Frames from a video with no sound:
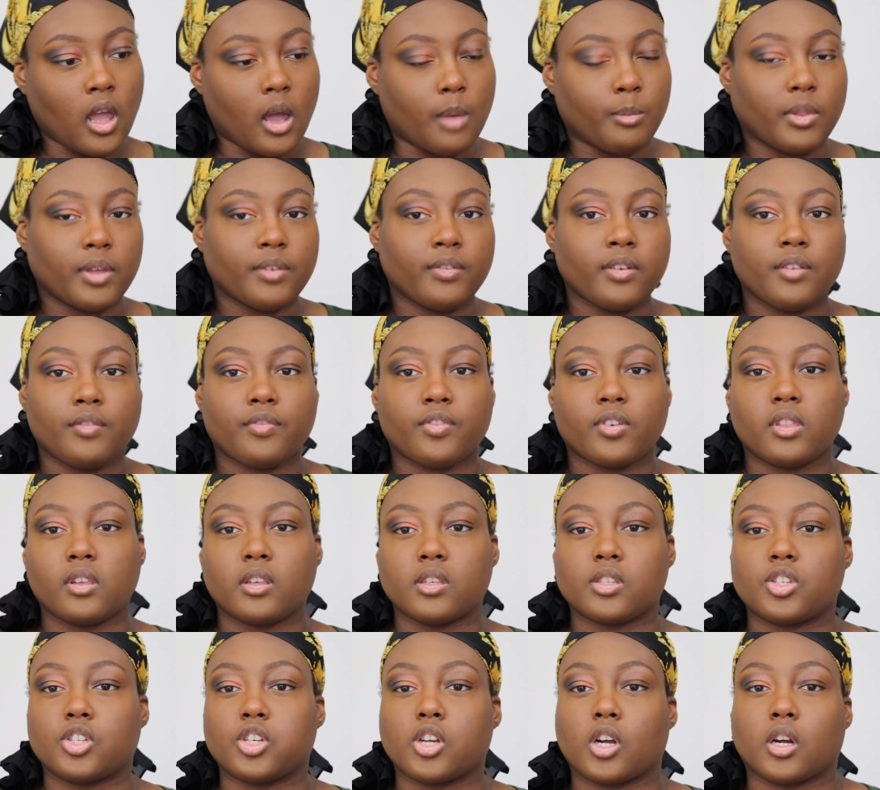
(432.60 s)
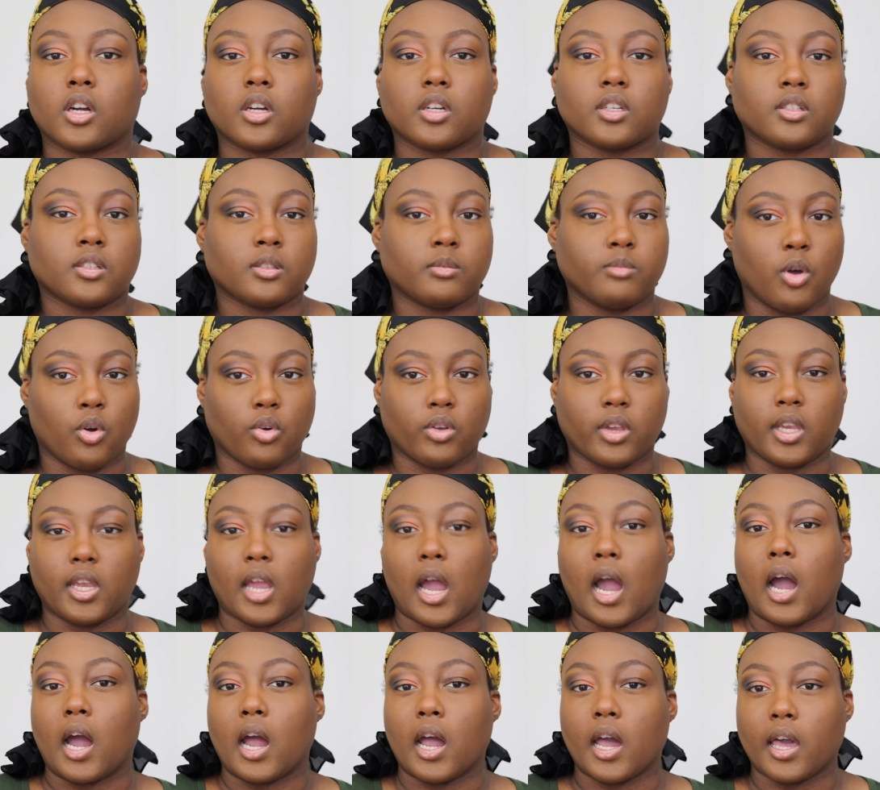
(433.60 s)
I'm living for this dark
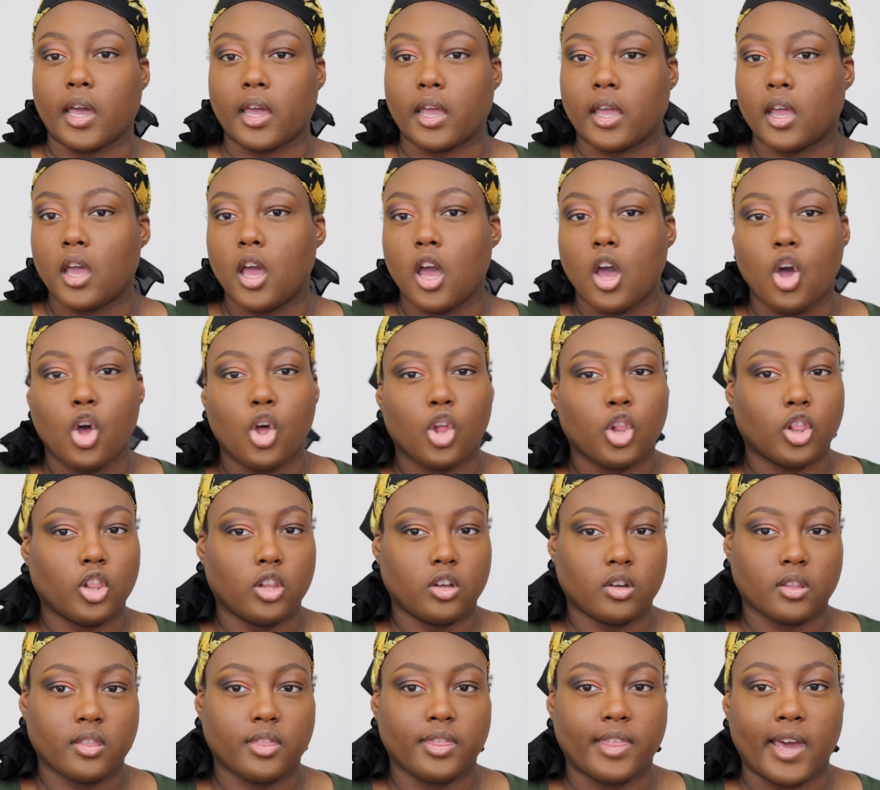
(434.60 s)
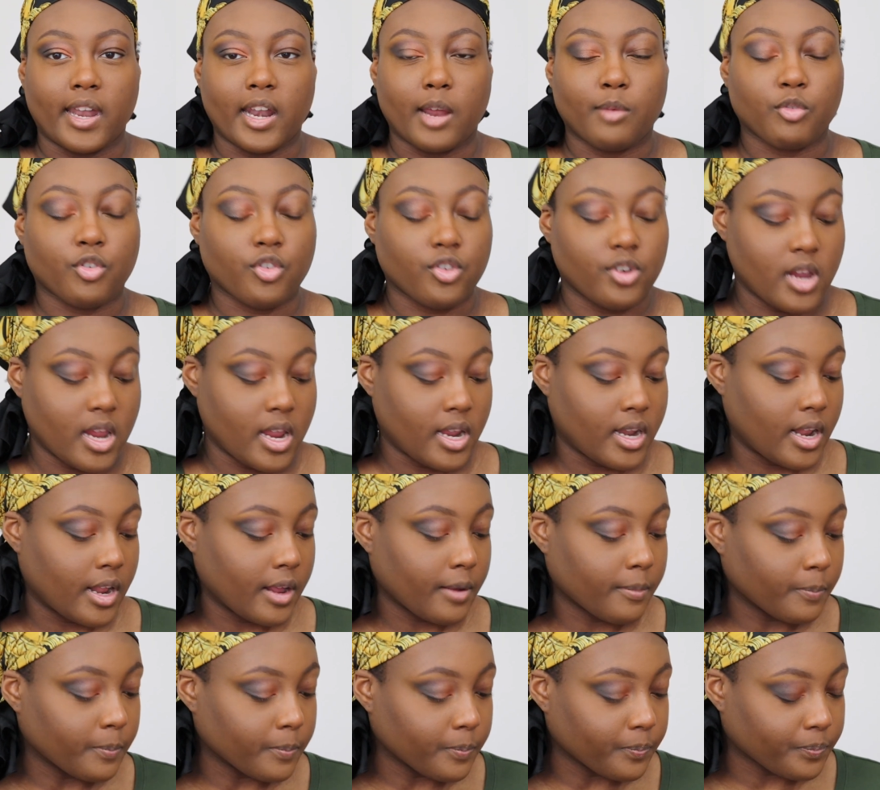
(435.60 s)
smoky eye look that I'm
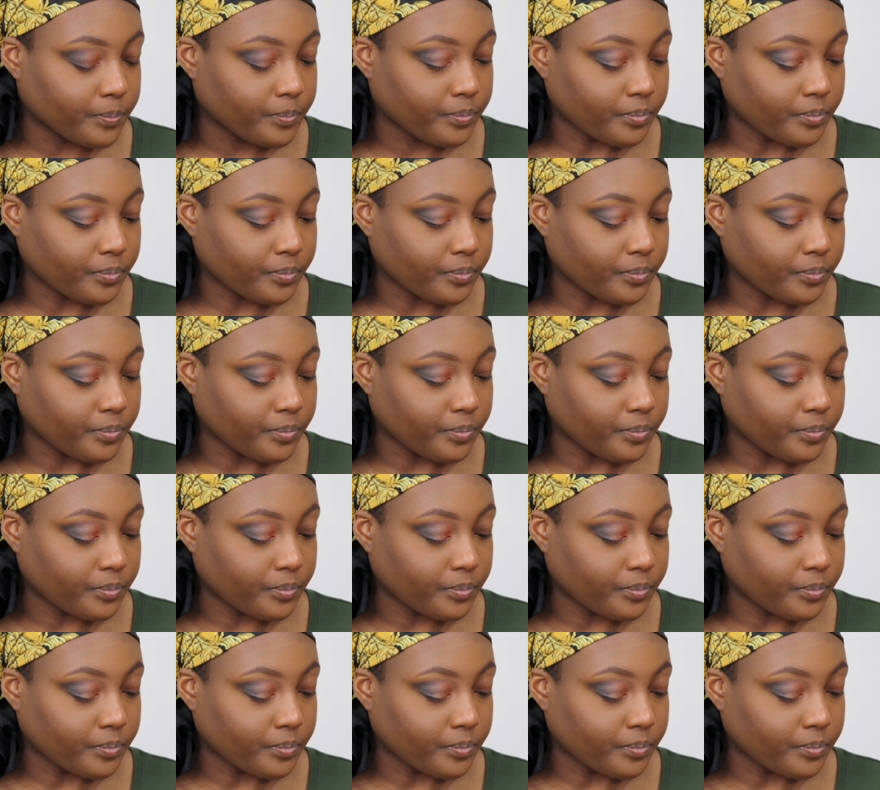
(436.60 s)
creating.